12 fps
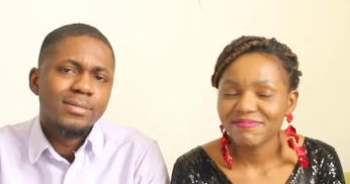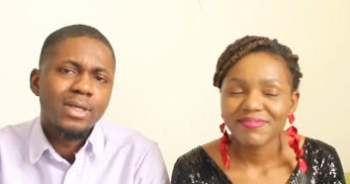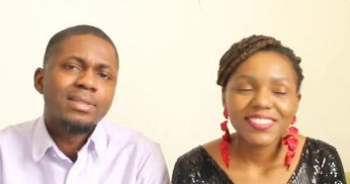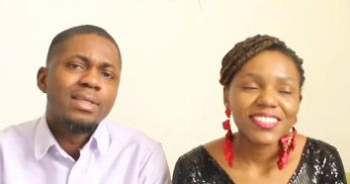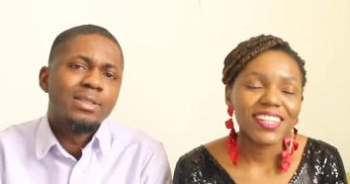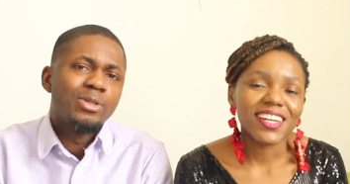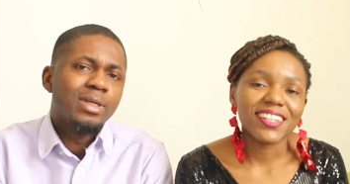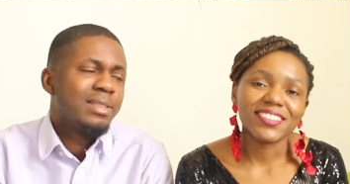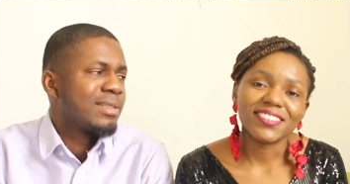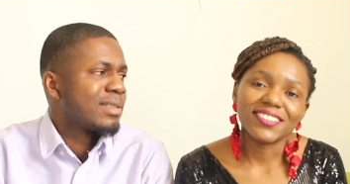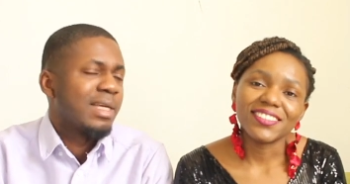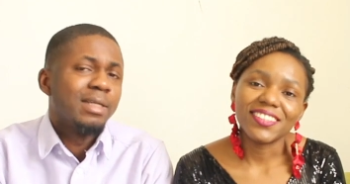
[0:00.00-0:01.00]
Speaker 1: just enjoy
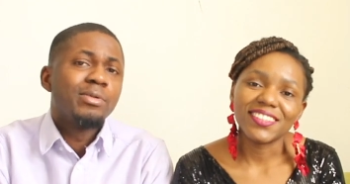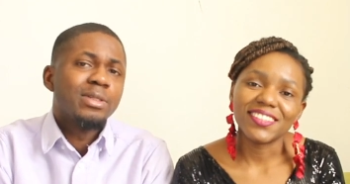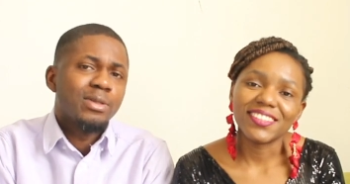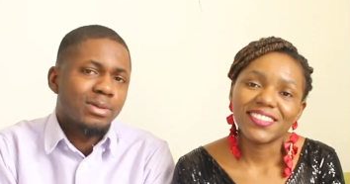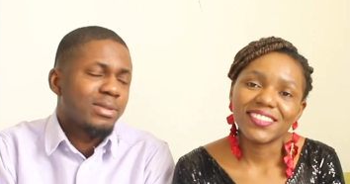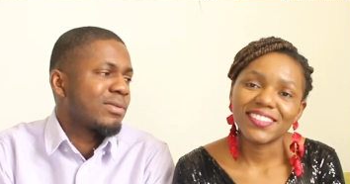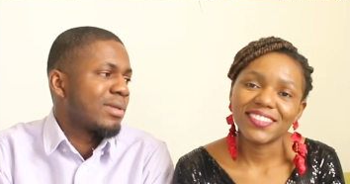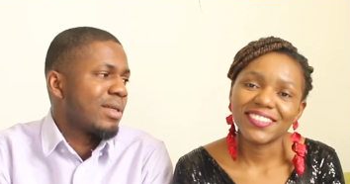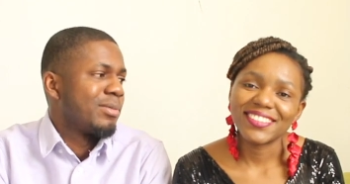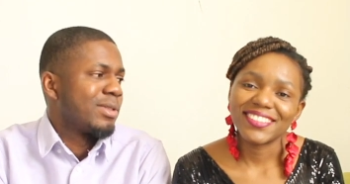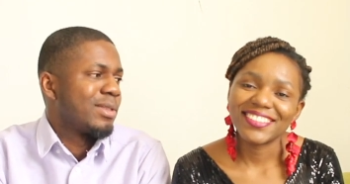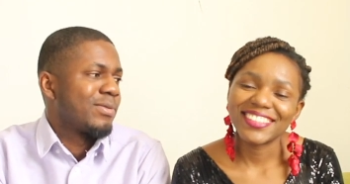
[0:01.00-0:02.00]
it. Celebrate us.
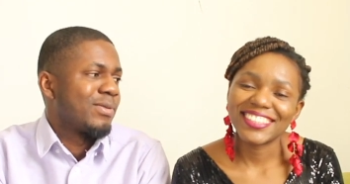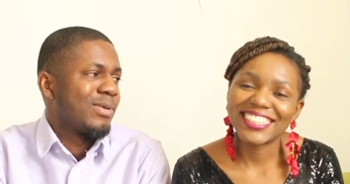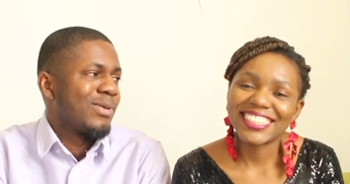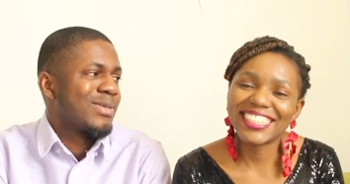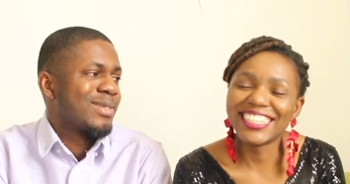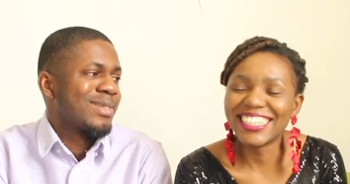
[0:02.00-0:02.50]
Celebrate it for us.